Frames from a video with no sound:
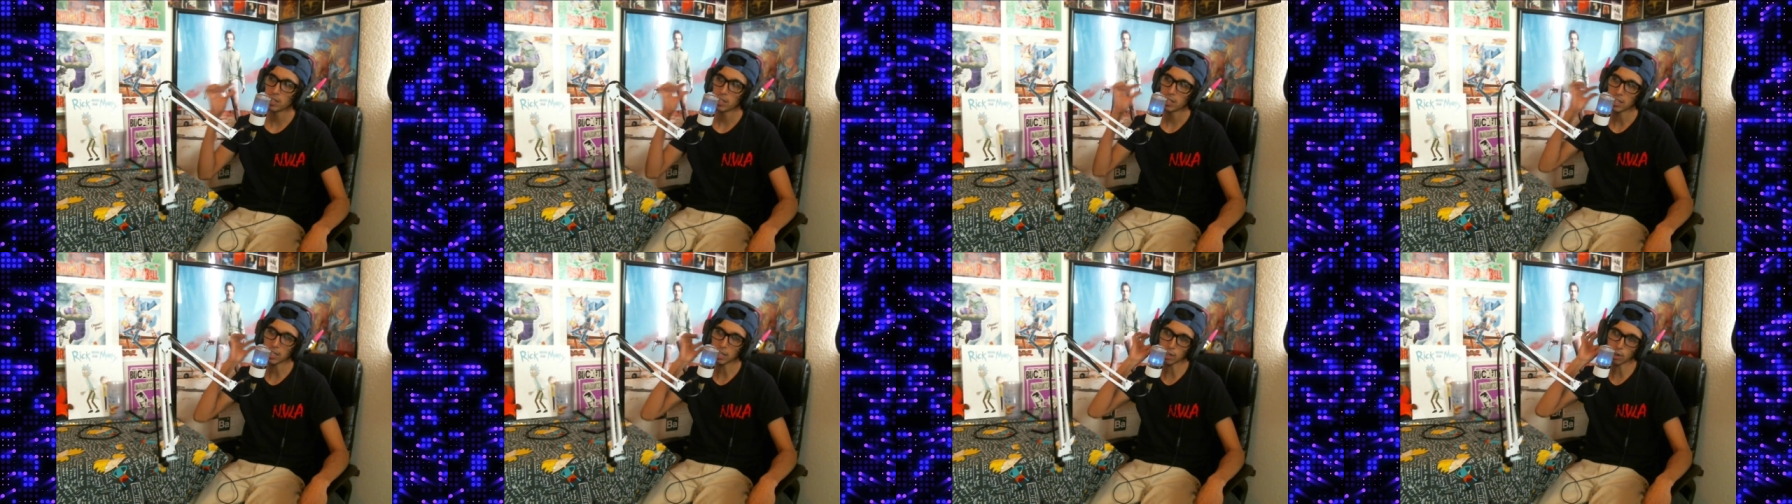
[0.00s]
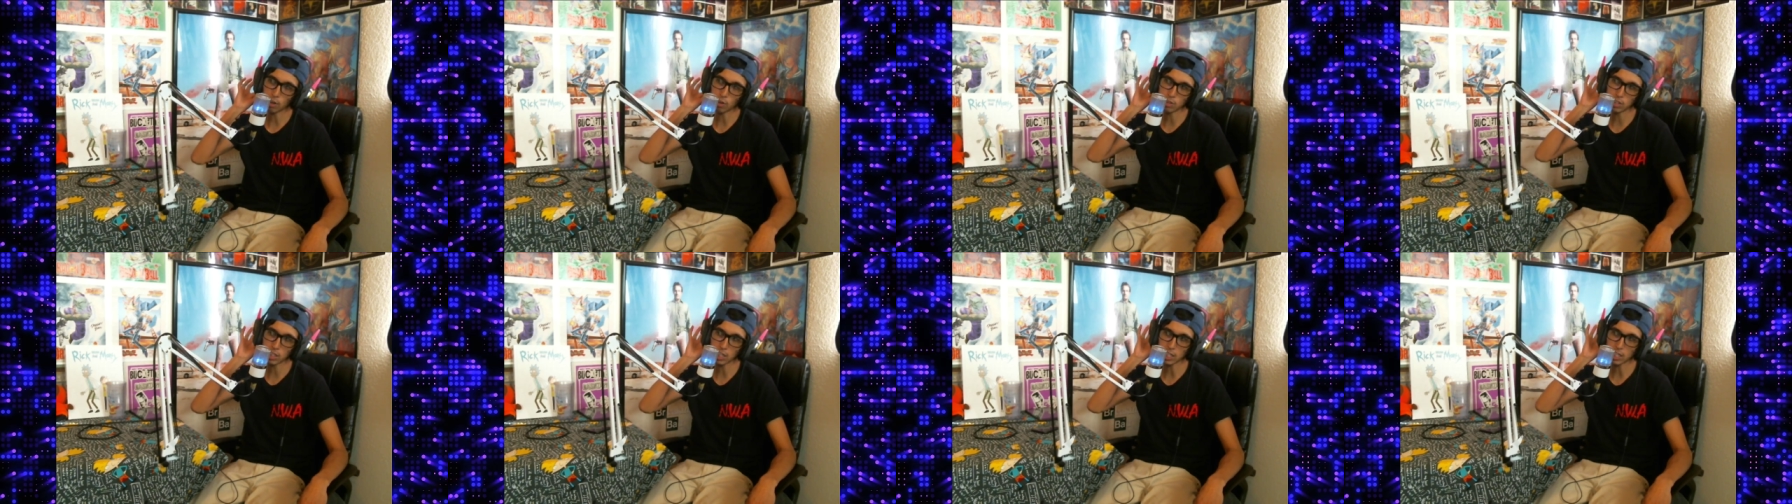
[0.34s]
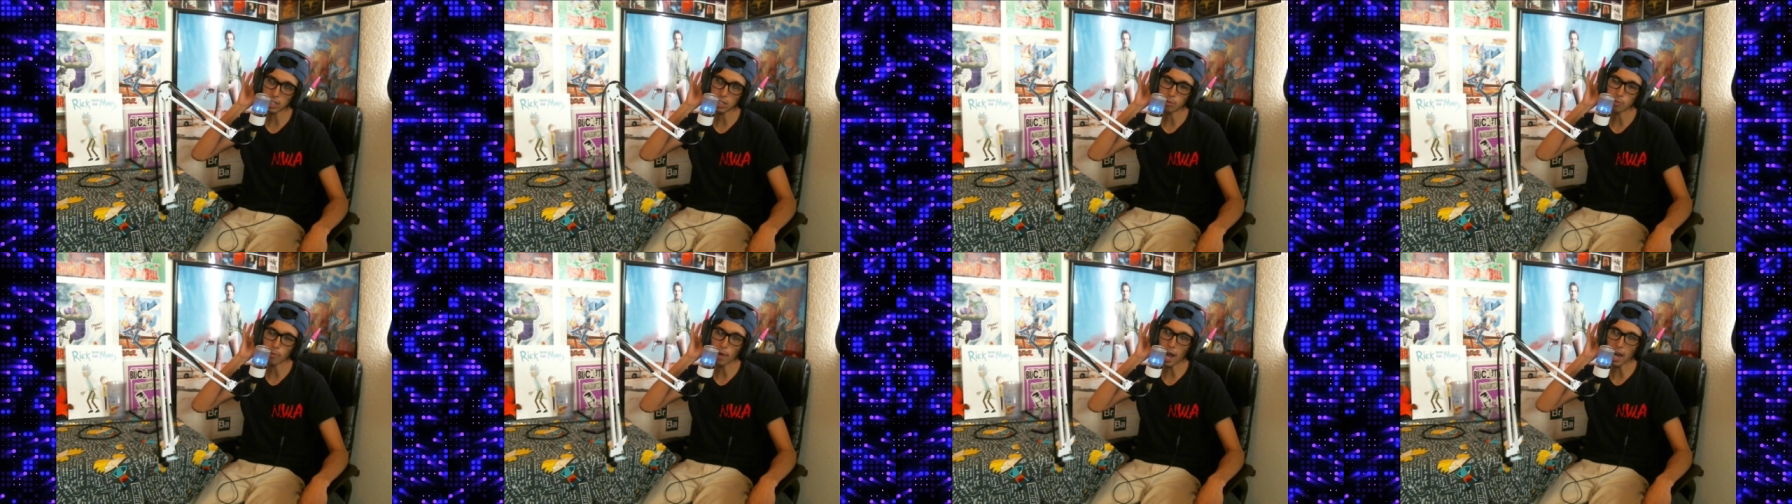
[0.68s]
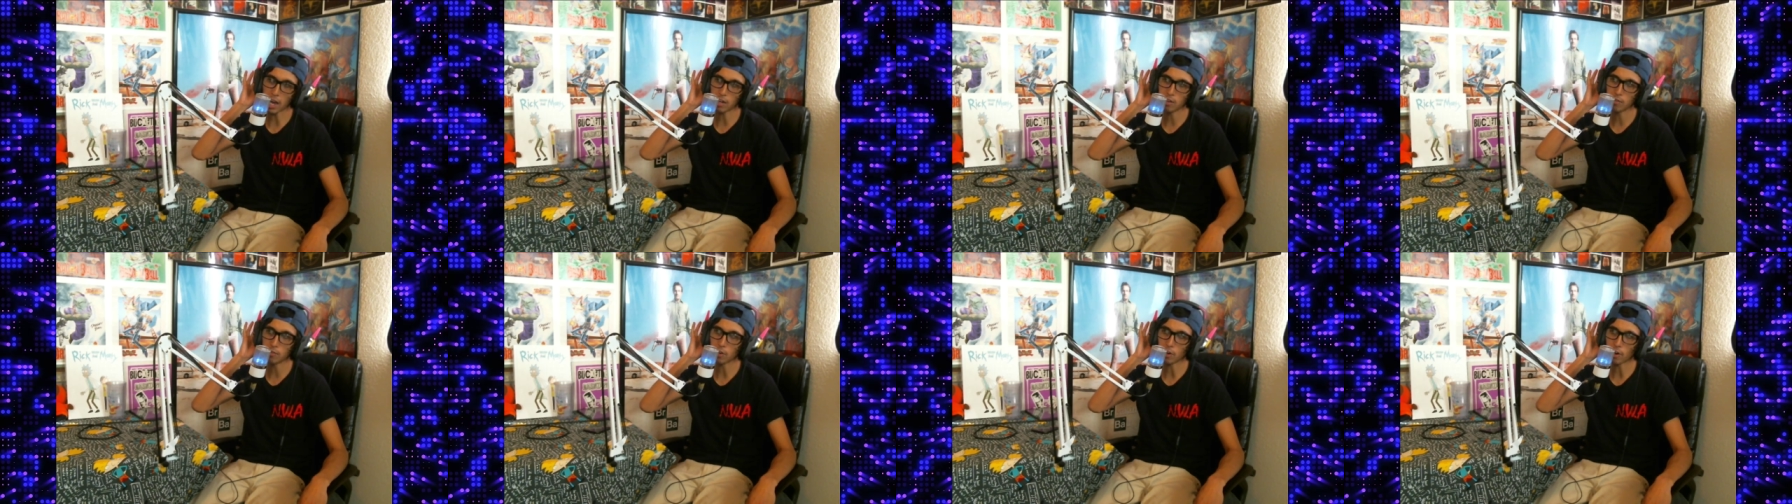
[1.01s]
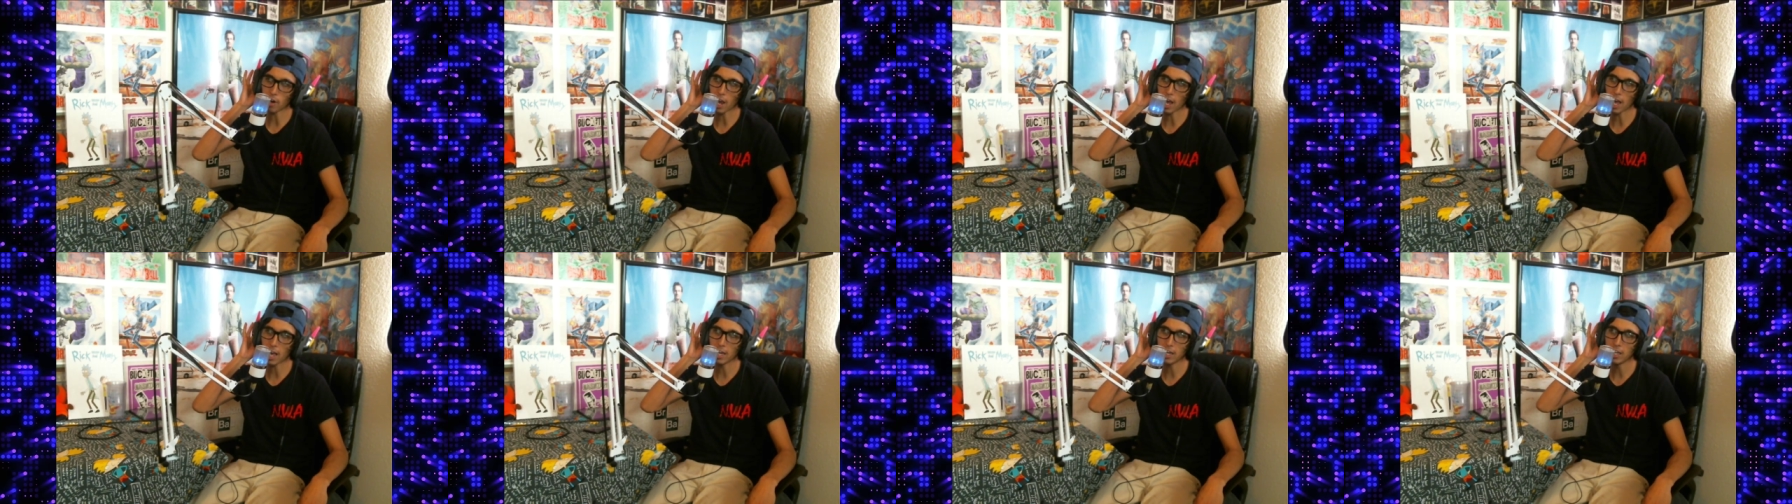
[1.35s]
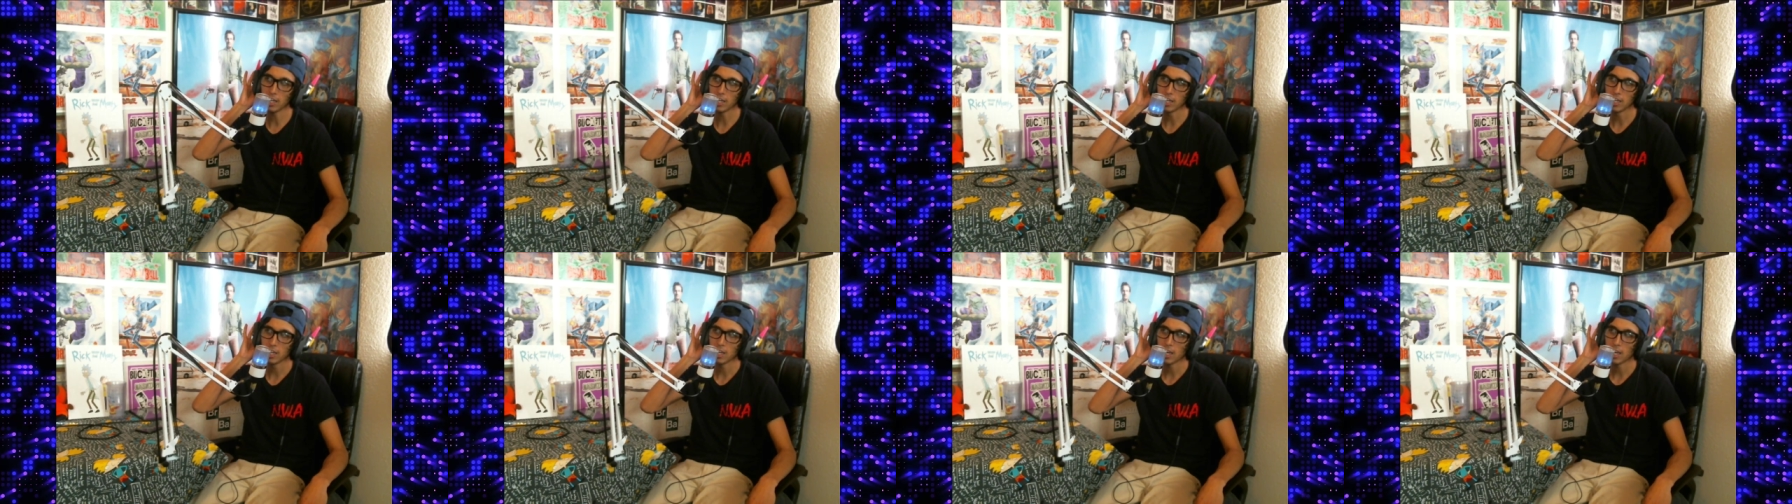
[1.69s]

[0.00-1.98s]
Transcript: that goes like in the back of your head,